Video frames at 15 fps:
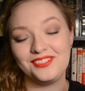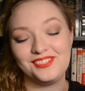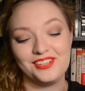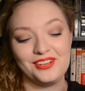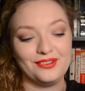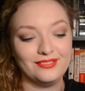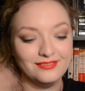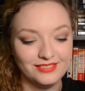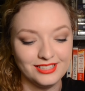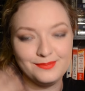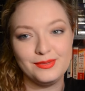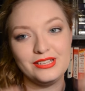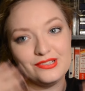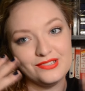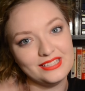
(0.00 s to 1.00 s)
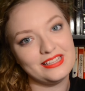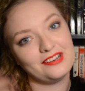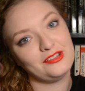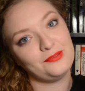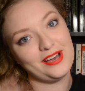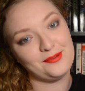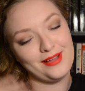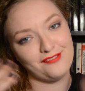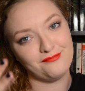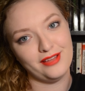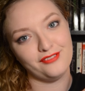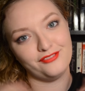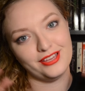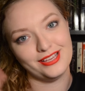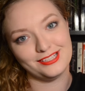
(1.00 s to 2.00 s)
so just been using that on the bottom half of my
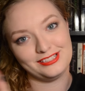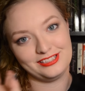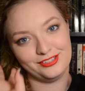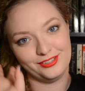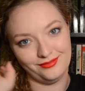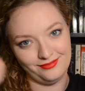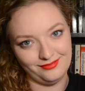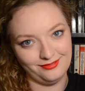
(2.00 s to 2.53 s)
face and